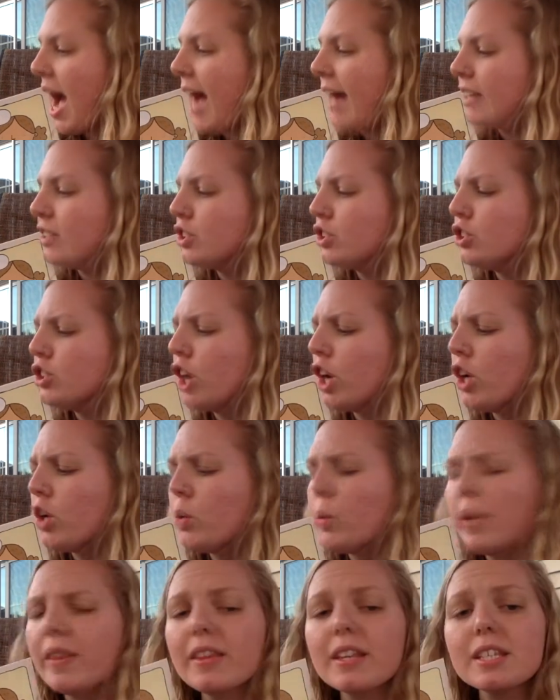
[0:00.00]
I start
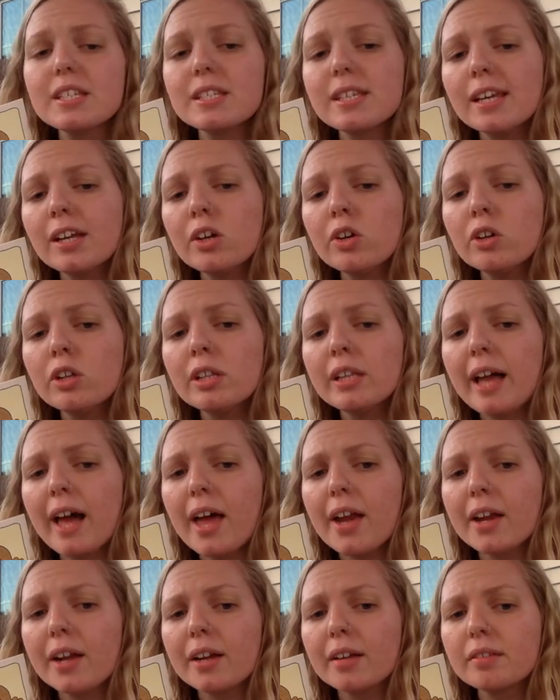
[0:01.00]
with a single
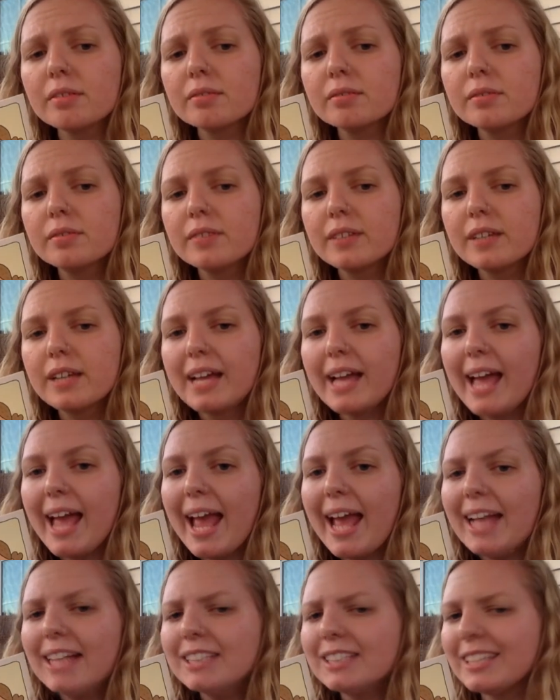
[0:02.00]
letter.
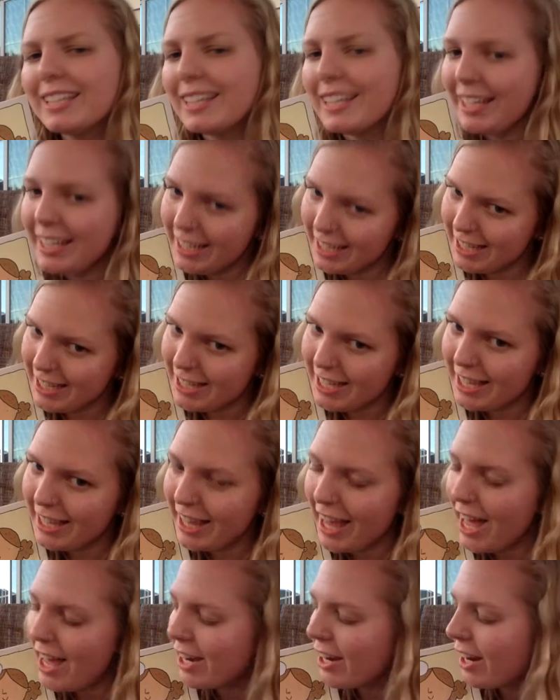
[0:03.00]
It's an easy
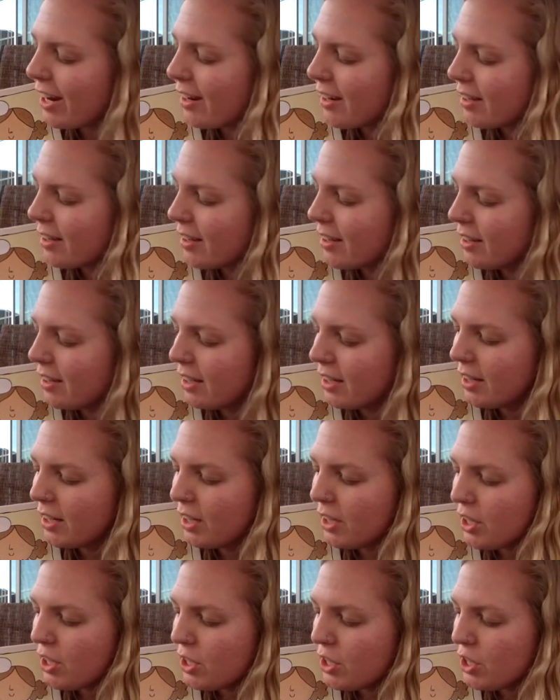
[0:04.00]
letter.
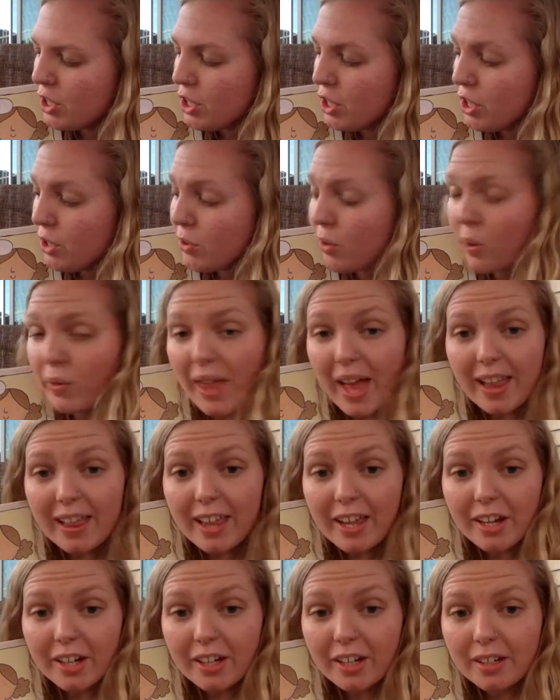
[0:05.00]
Do you know that
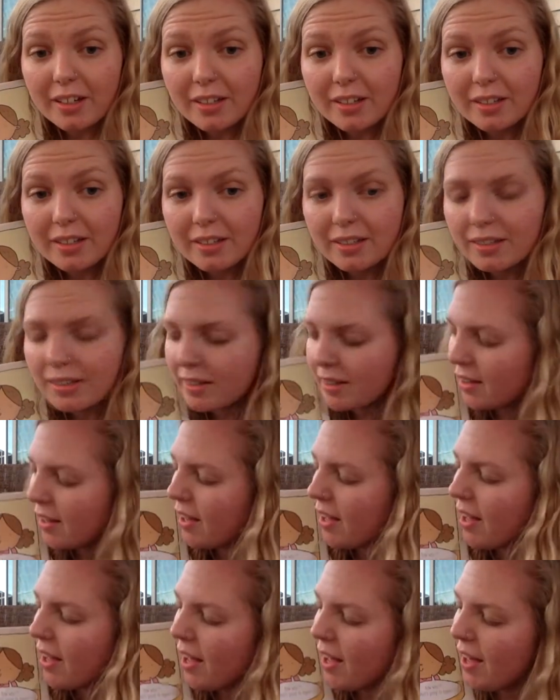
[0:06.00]
letter?
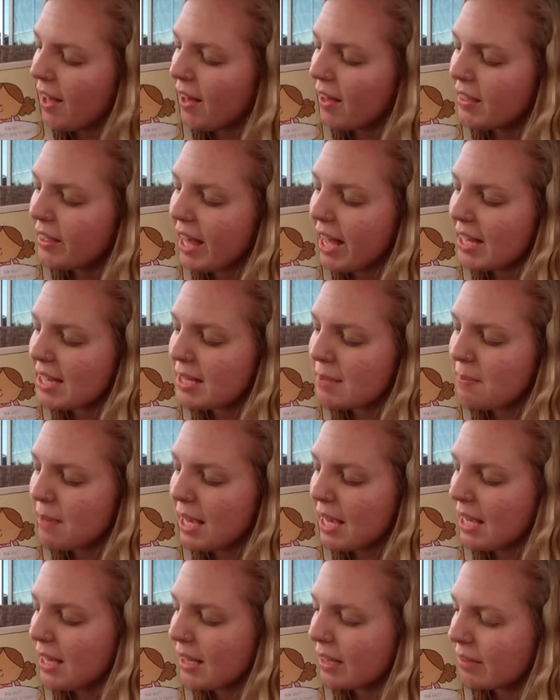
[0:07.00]
That's
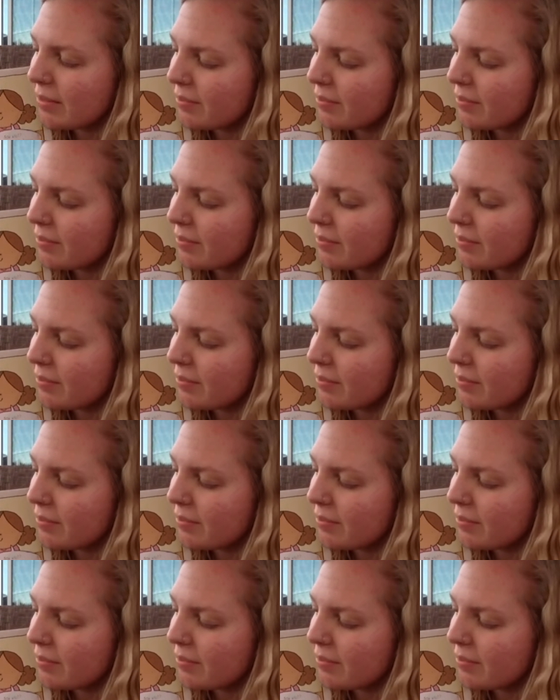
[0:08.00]
me.